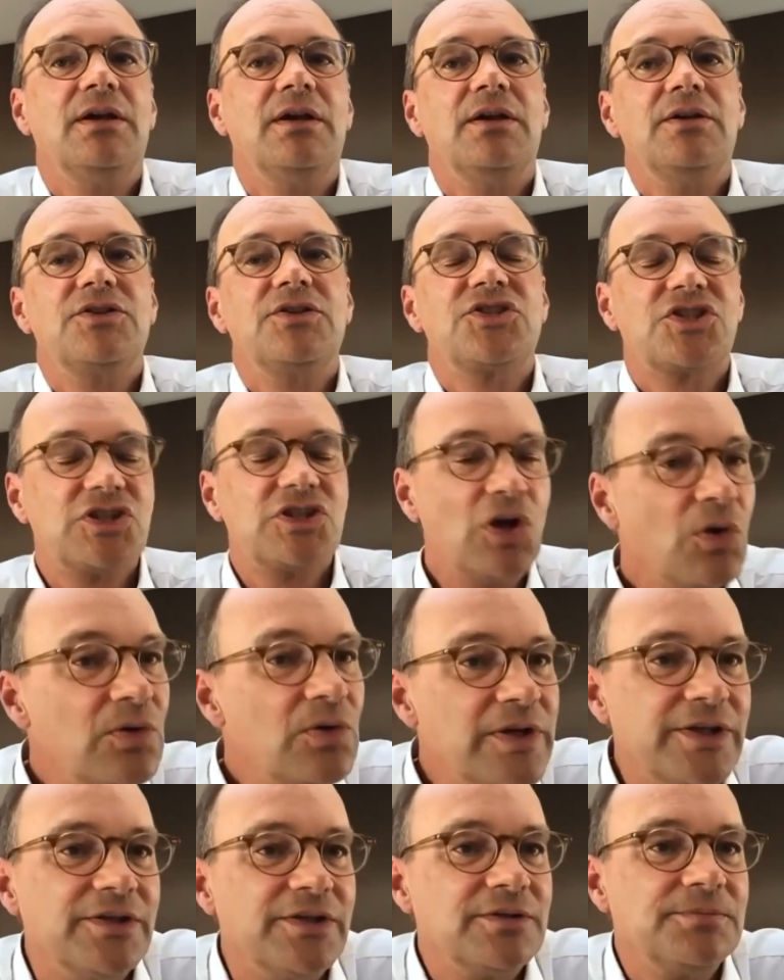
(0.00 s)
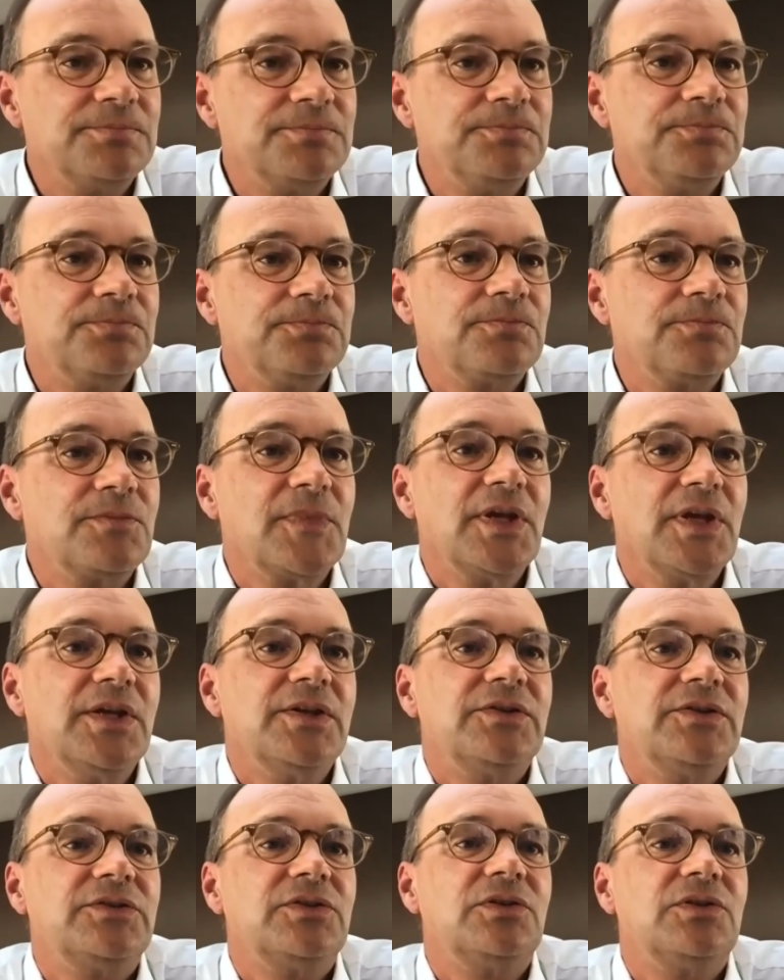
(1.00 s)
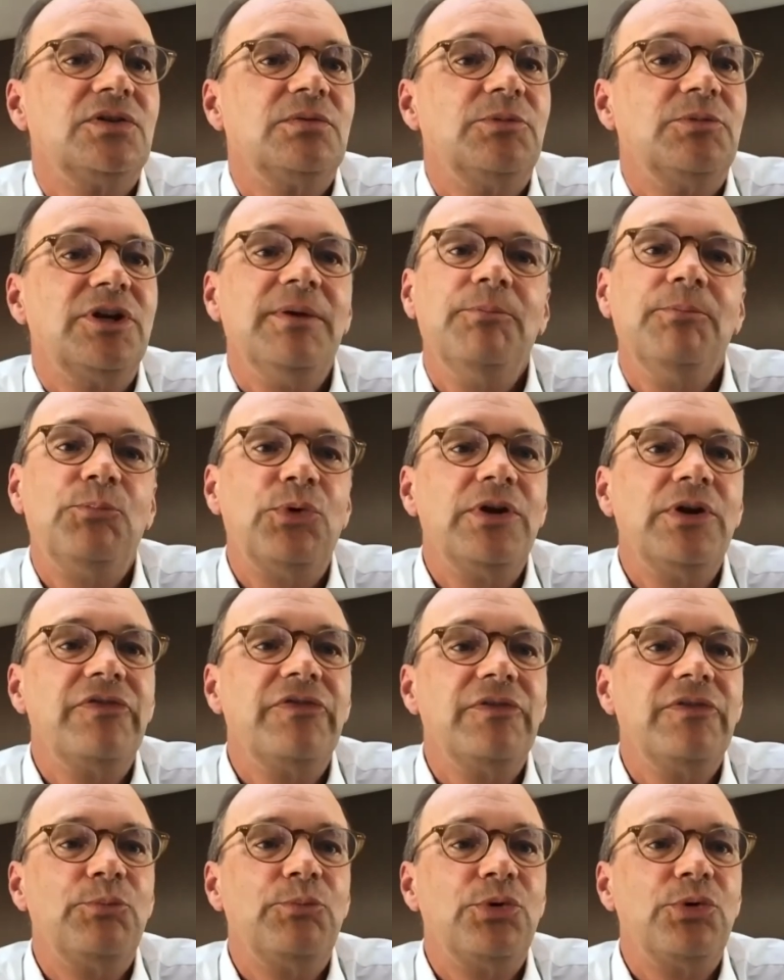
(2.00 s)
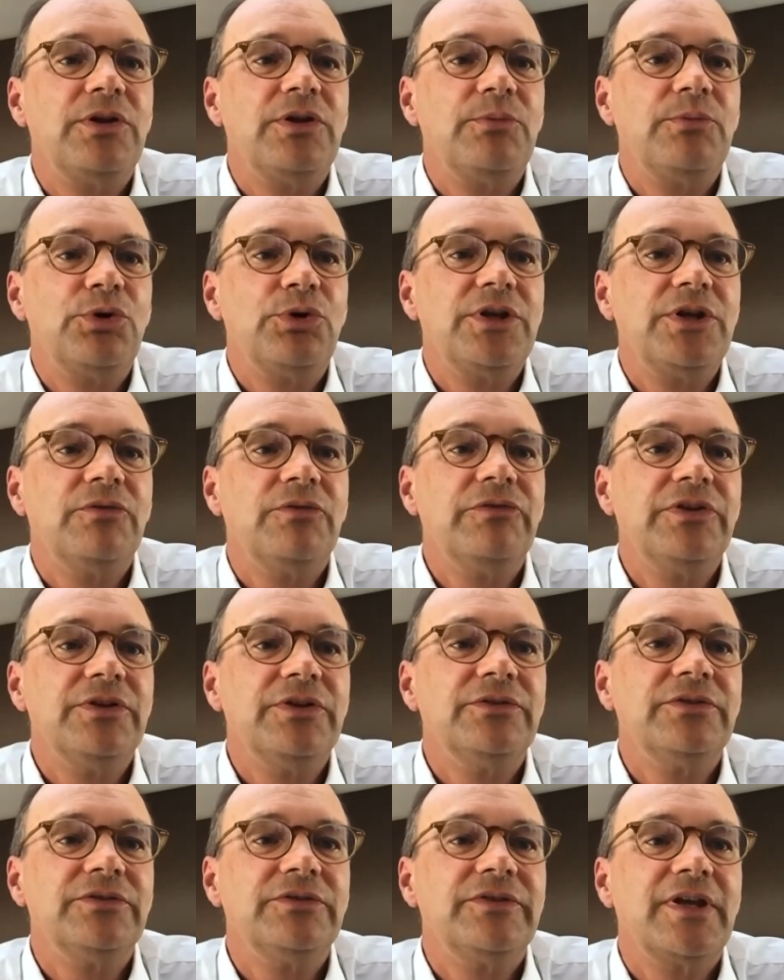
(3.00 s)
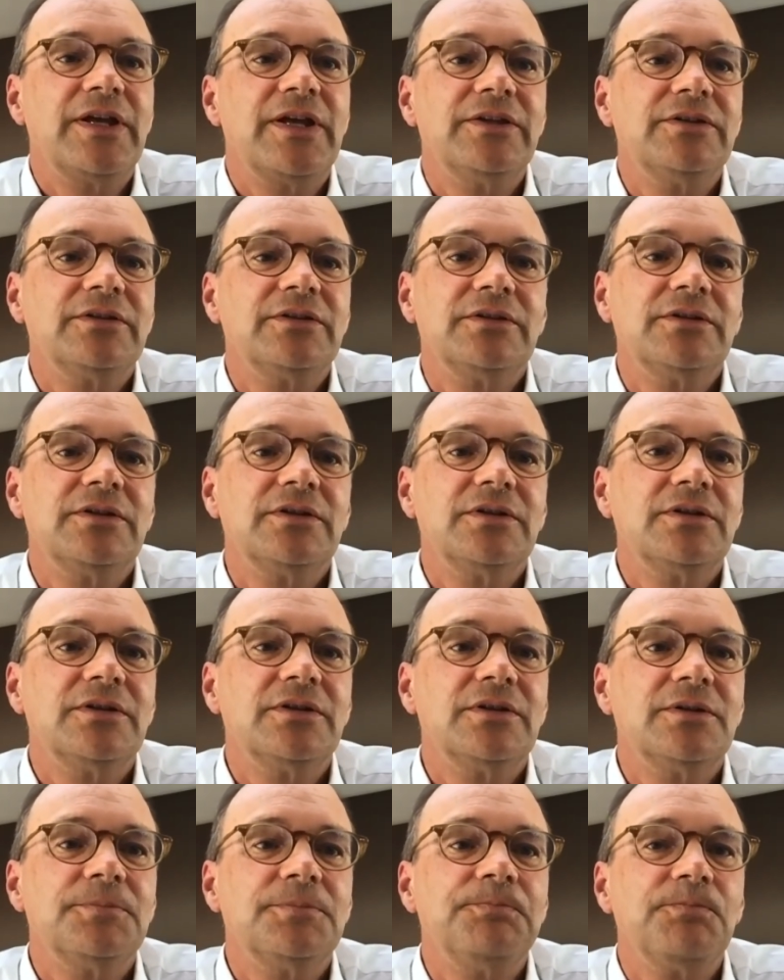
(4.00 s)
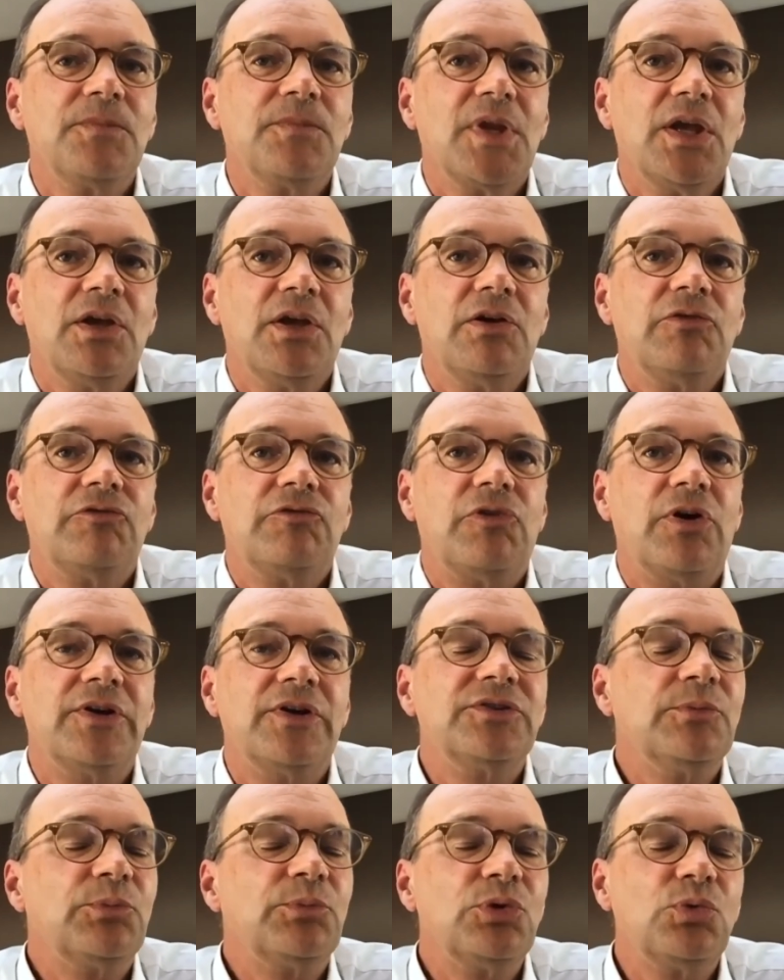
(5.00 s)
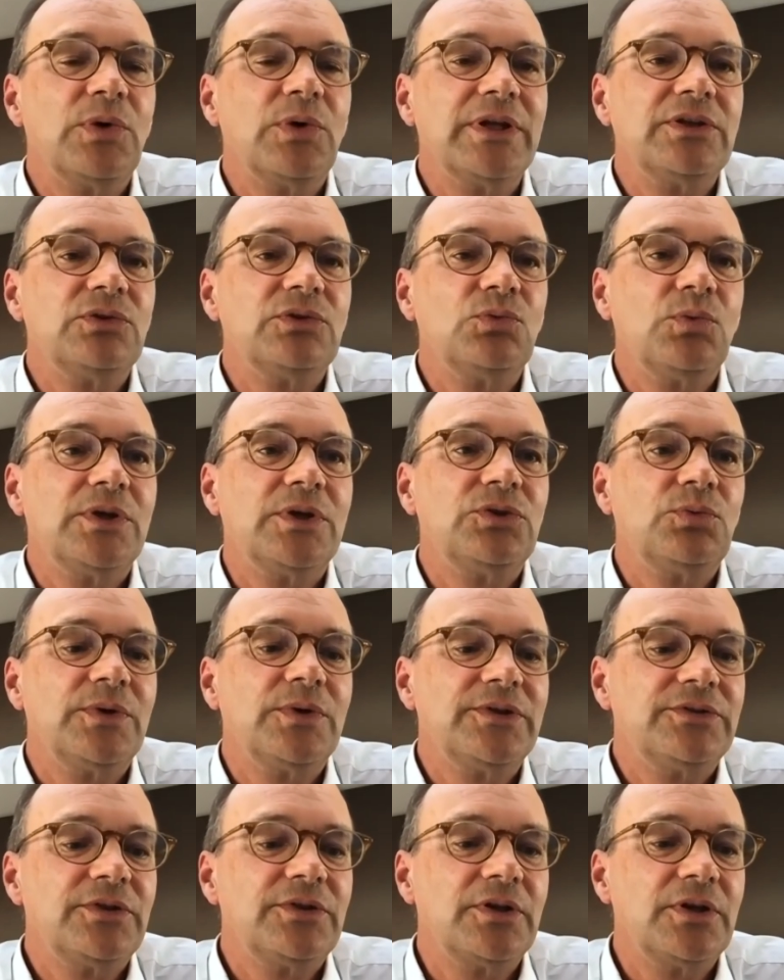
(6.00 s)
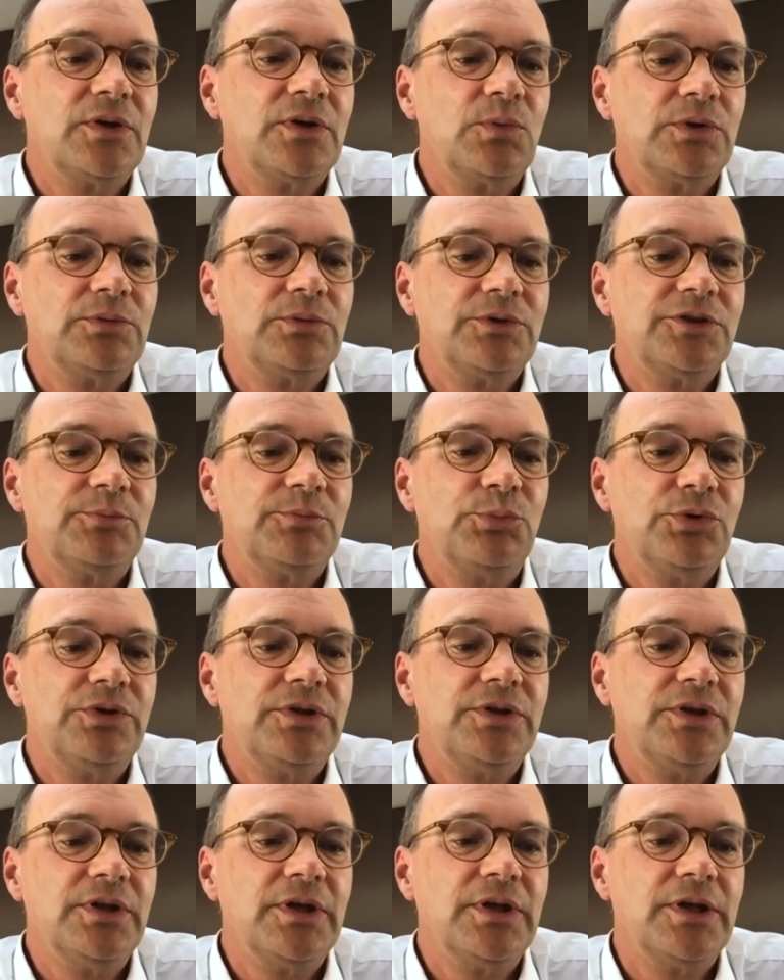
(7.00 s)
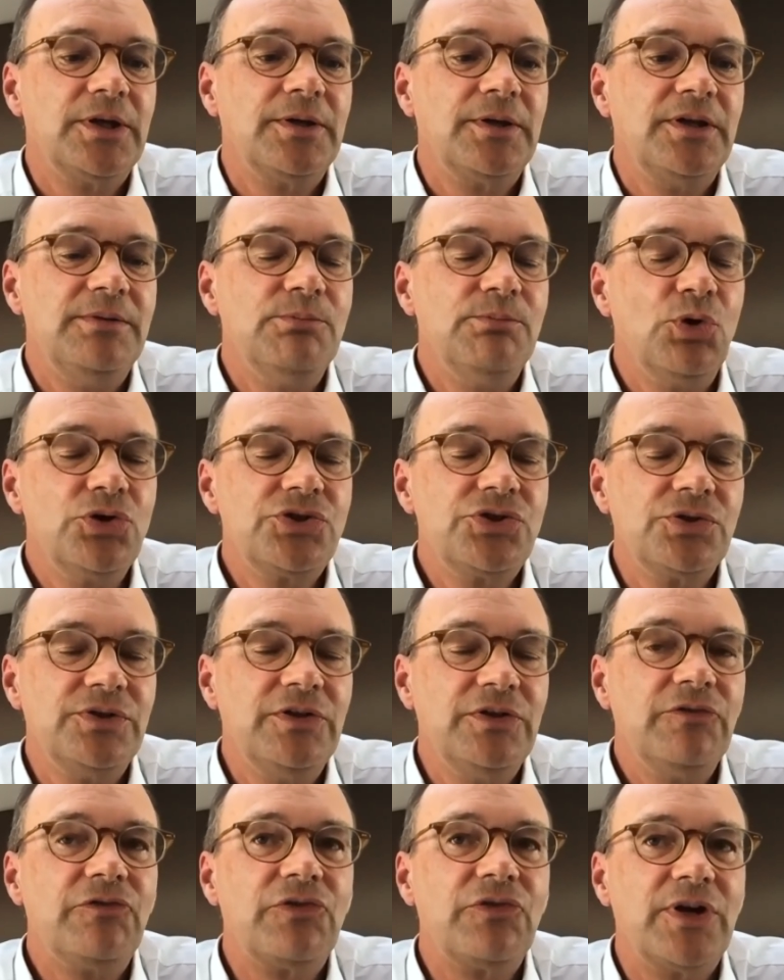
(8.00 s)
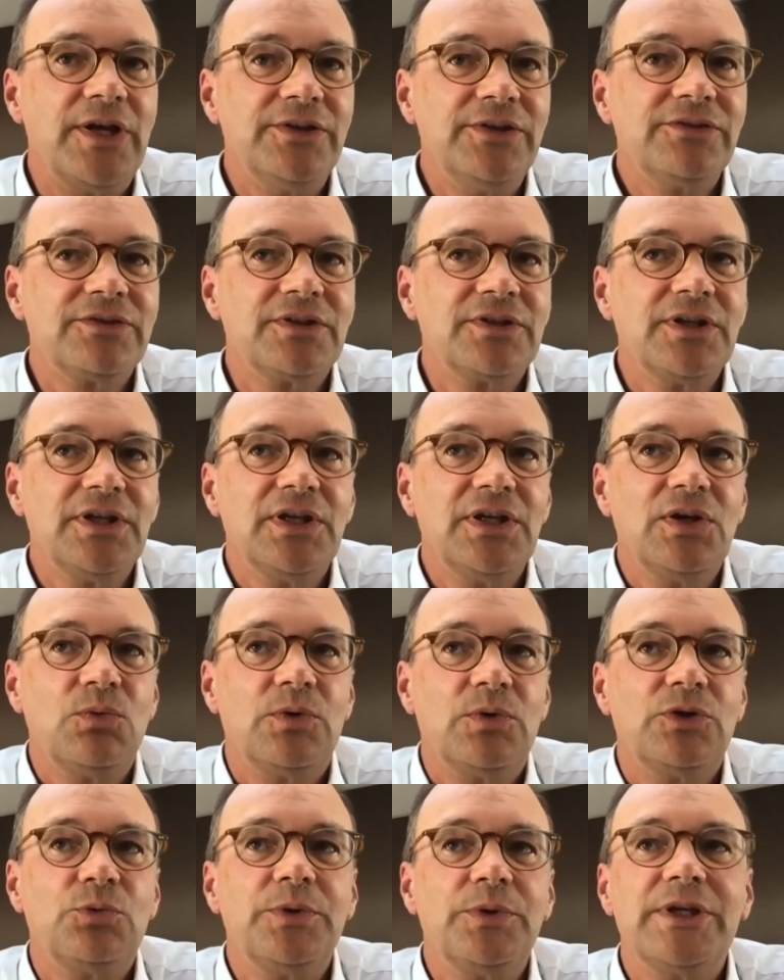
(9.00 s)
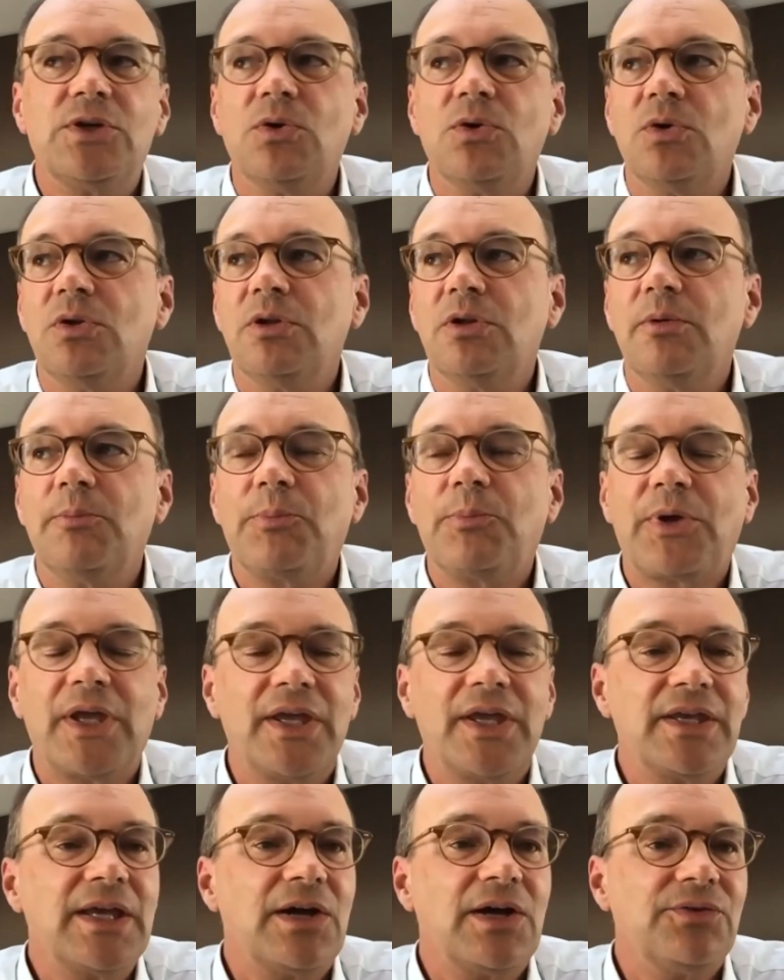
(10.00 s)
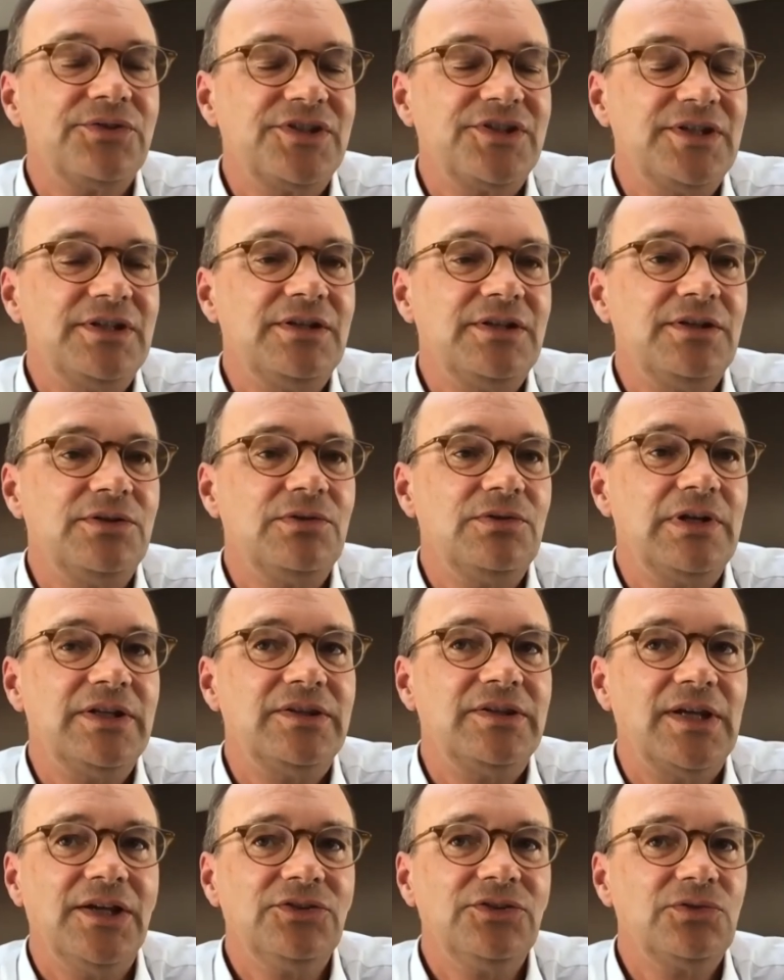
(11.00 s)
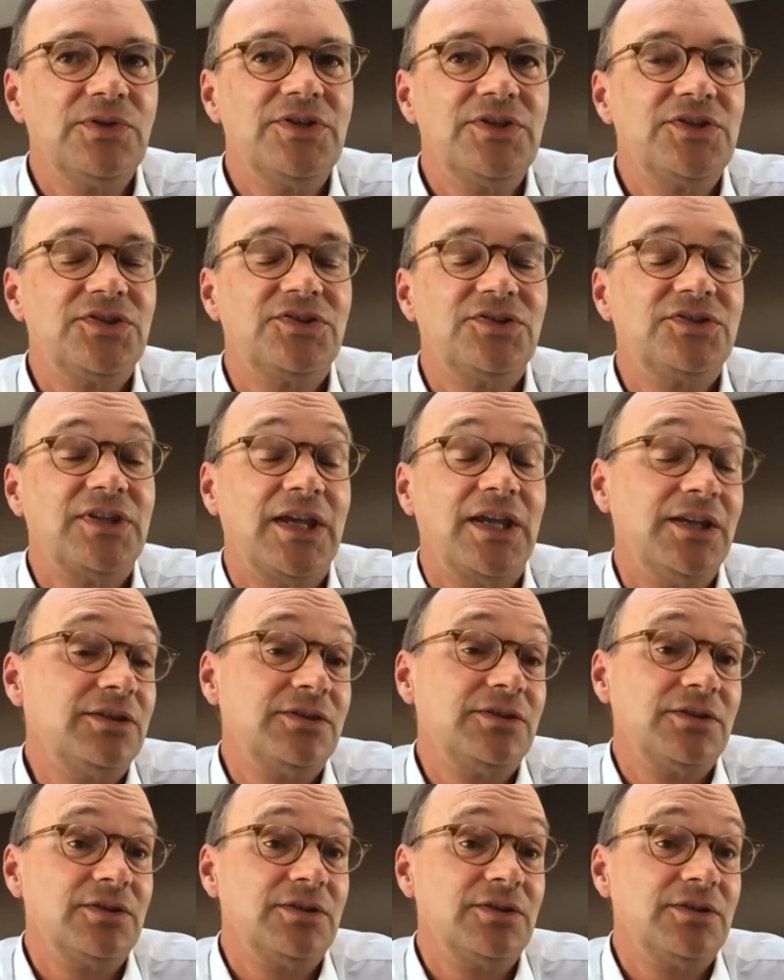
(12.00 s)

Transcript: slowly. So, but I'm pretty confident in that. And for example, what was put in motion in France what we call prêt garantie de l'État. So it's state,